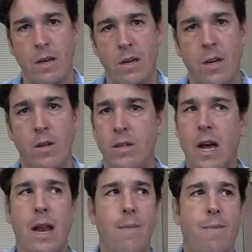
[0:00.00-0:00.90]
It's
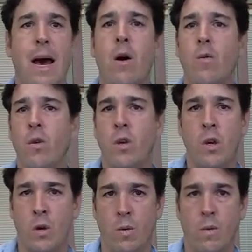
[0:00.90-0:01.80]
not about
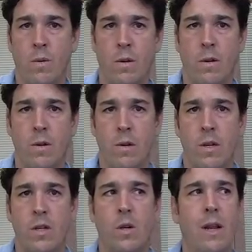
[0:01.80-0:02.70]
you.
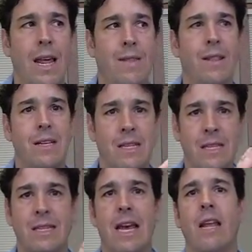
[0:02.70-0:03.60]
So let the
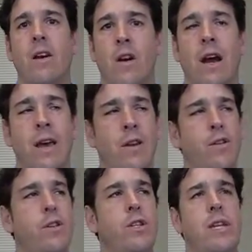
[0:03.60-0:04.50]
seller, I
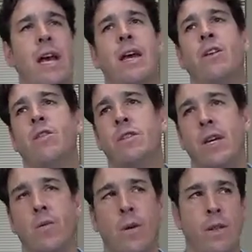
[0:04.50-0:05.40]
understand you're
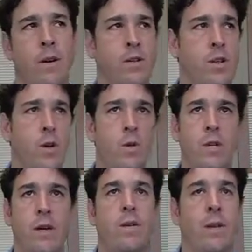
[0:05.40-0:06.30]
saying, well, there's no
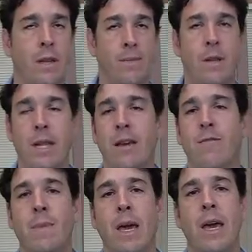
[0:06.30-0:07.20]
deal.
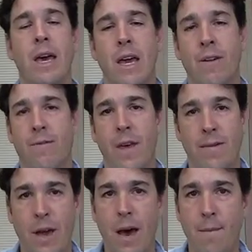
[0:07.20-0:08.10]
Believe me, if
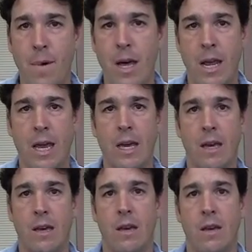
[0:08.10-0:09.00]
they've got money,
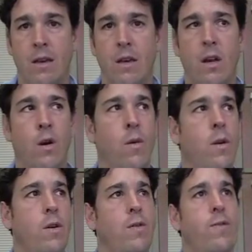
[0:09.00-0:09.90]

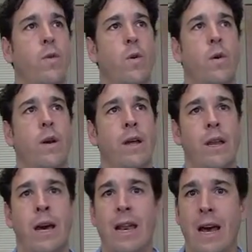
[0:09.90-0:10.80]
for a
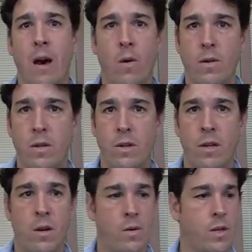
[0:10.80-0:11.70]
night out,
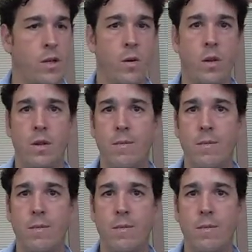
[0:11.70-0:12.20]
to go to the